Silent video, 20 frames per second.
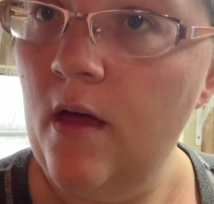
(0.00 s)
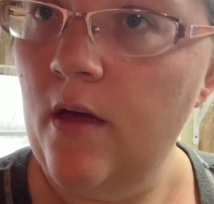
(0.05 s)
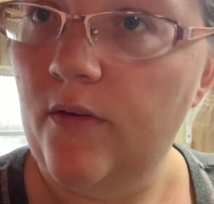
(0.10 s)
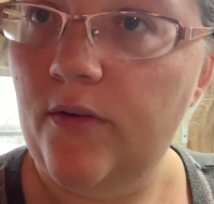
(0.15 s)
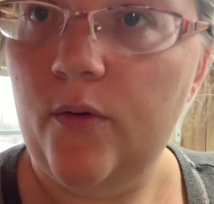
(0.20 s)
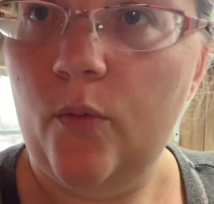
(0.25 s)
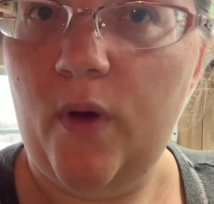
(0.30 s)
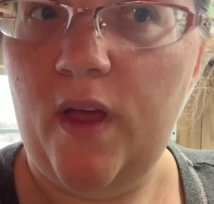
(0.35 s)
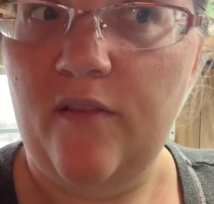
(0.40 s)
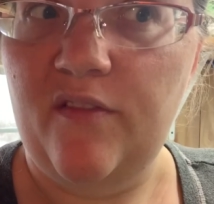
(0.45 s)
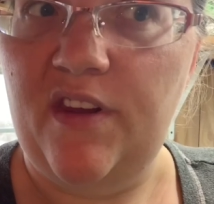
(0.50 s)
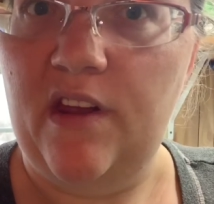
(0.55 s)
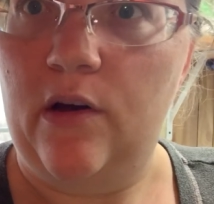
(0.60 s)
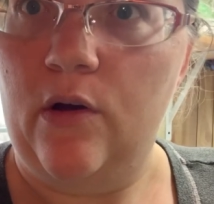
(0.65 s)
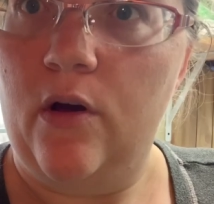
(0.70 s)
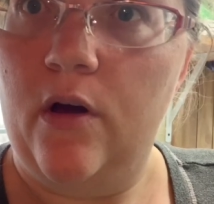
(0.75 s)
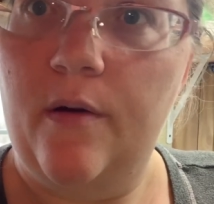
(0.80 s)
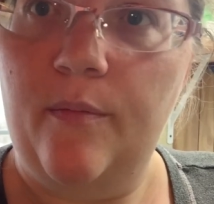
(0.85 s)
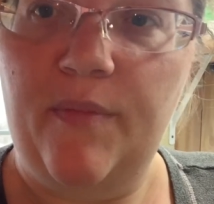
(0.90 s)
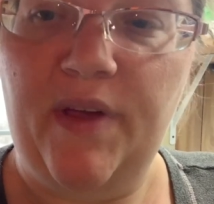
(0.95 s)
So we have
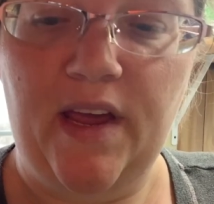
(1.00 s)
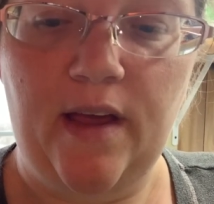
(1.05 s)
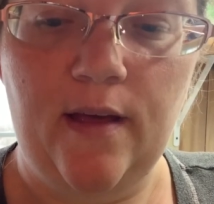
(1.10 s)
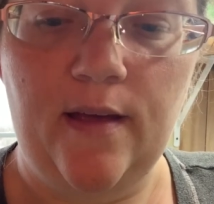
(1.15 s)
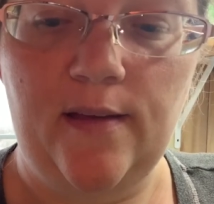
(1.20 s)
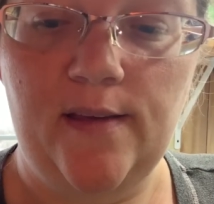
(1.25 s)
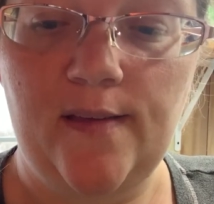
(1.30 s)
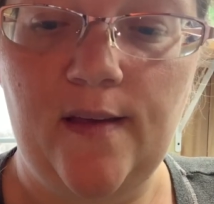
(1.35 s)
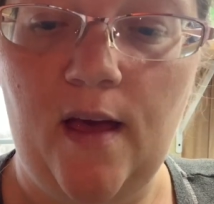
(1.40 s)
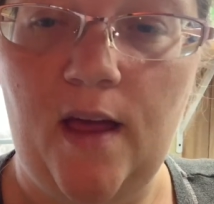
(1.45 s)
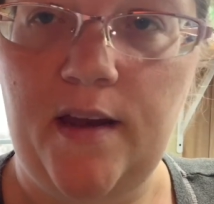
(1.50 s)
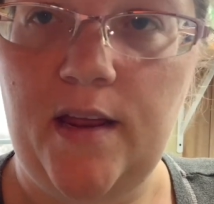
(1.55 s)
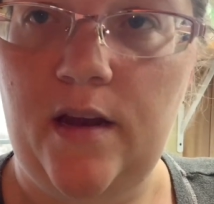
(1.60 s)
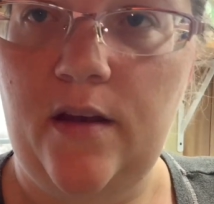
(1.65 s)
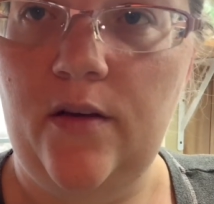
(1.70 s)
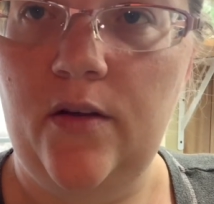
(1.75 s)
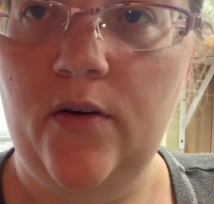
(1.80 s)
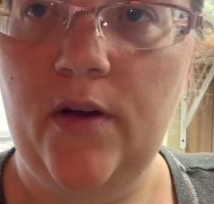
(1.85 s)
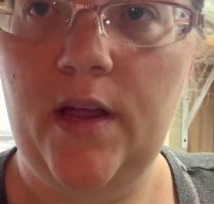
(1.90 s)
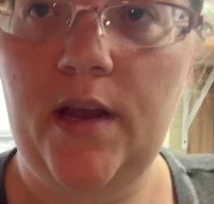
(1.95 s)
dinner because I
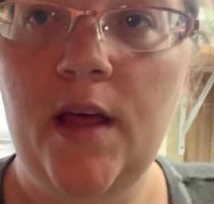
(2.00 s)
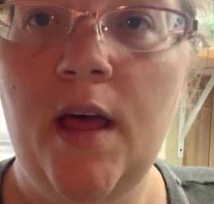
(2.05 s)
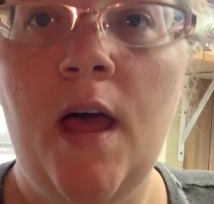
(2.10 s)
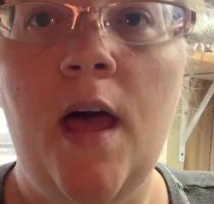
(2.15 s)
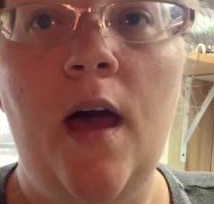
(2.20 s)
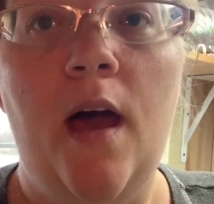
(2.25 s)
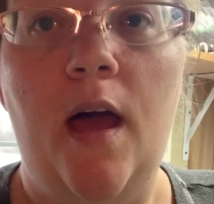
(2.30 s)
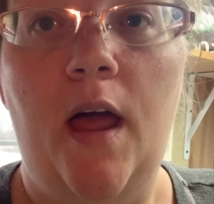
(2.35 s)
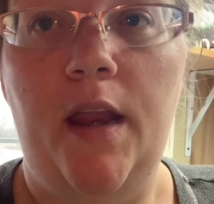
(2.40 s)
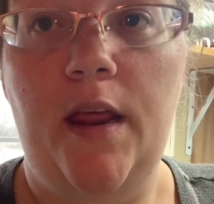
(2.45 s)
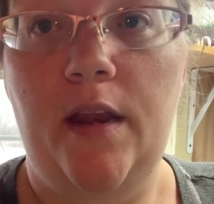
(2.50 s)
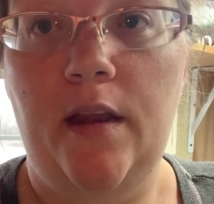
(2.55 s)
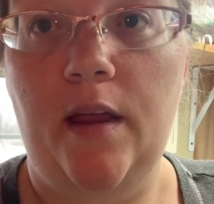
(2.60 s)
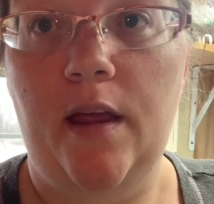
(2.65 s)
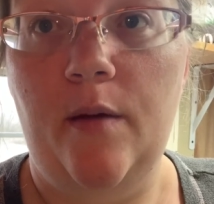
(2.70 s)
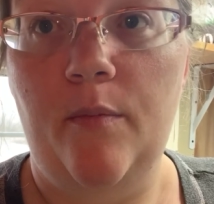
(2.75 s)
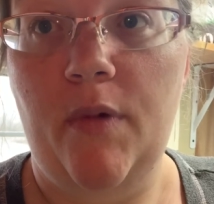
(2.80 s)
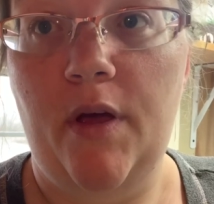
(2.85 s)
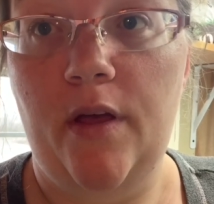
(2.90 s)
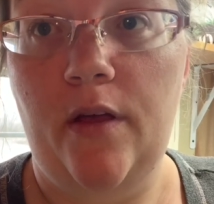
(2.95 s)
didn't do it. I didn't
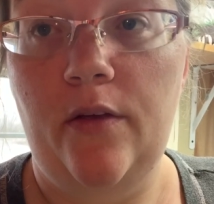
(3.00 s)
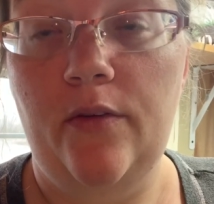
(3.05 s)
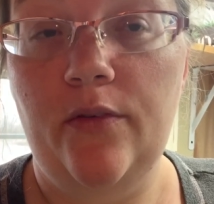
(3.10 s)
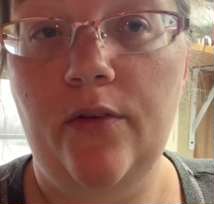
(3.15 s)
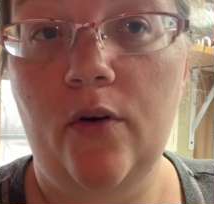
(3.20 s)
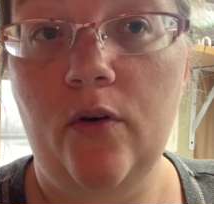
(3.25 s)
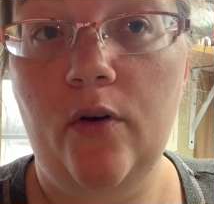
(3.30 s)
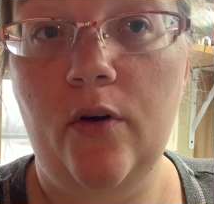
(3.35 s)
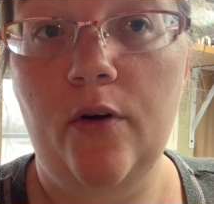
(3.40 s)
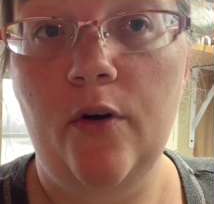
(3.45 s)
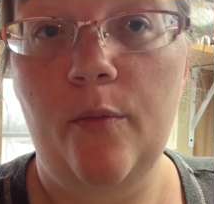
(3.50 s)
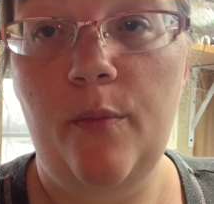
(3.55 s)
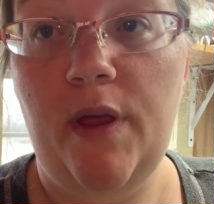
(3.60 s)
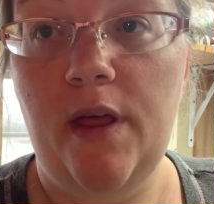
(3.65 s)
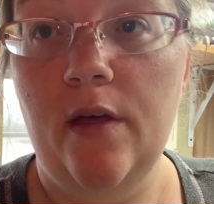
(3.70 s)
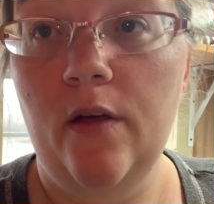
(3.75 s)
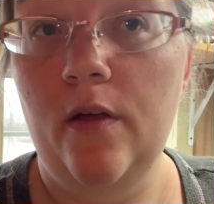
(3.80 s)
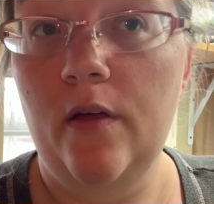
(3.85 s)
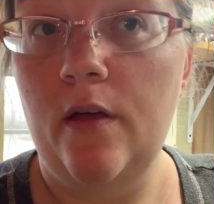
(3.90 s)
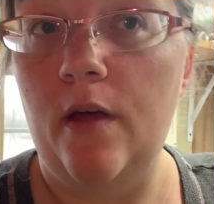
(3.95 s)
get my slow cooker
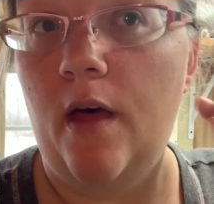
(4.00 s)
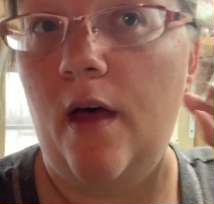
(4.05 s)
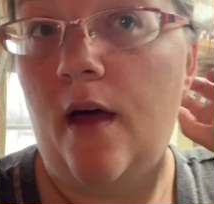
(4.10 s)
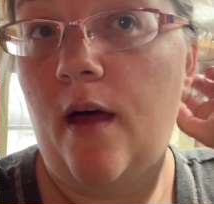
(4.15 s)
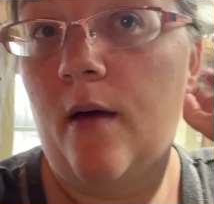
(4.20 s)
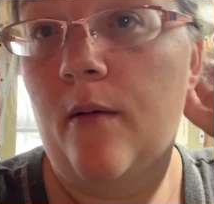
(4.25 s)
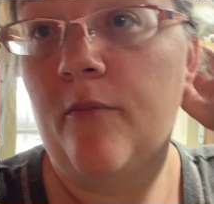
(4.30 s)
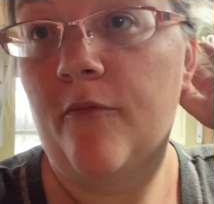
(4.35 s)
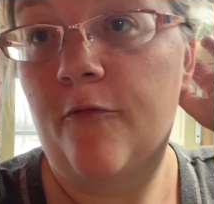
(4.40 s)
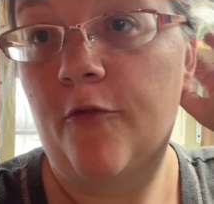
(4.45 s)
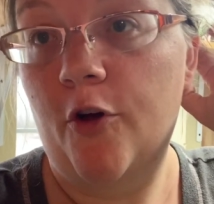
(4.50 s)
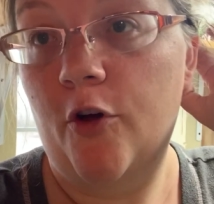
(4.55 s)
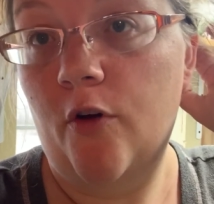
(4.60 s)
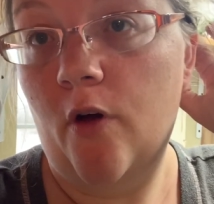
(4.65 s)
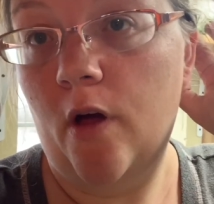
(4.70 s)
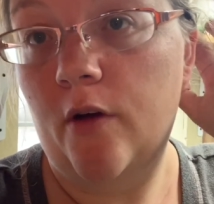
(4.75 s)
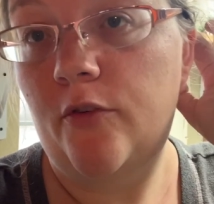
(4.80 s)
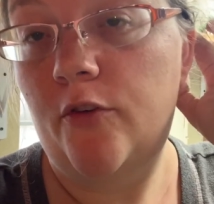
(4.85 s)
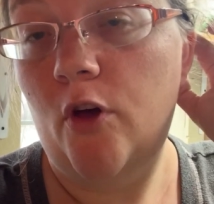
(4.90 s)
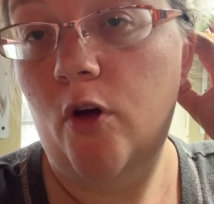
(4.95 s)
meal um, for
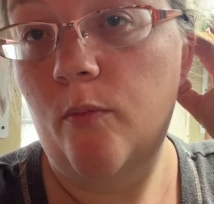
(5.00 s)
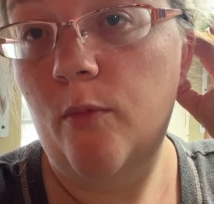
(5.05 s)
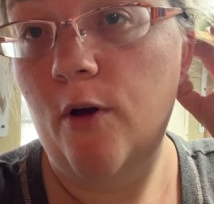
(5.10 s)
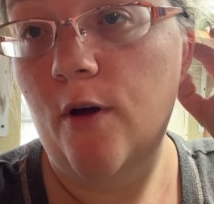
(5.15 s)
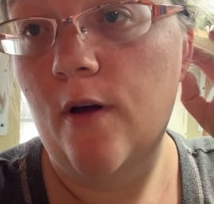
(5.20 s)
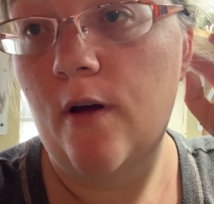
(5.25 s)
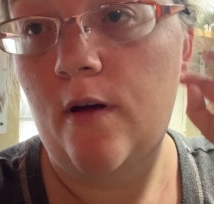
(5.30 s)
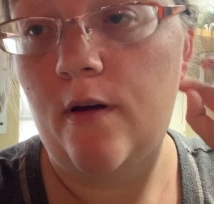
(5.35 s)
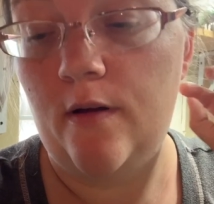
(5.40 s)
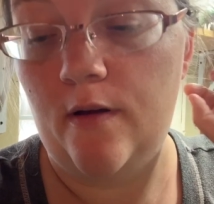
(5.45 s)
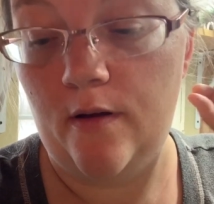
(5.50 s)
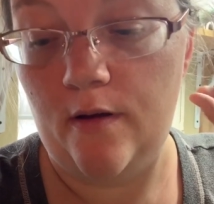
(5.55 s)
Crocktober